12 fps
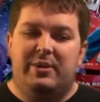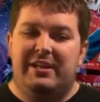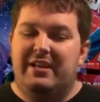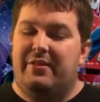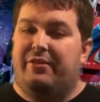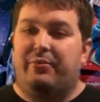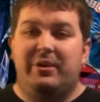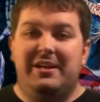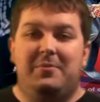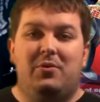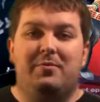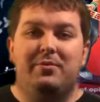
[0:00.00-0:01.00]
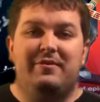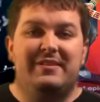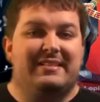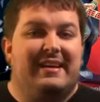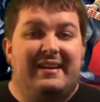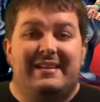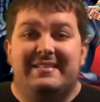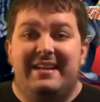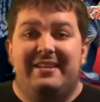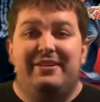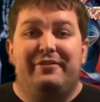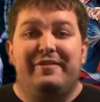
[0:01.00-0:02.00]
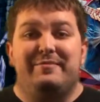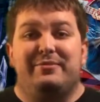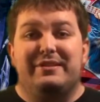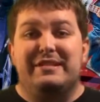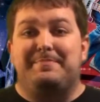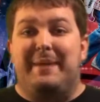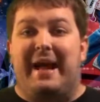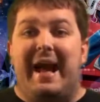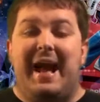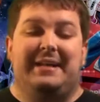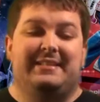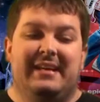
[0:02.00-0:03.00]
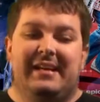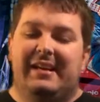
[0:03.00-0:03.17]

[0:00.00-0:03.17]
we get three more movies. Like I said, November is packed.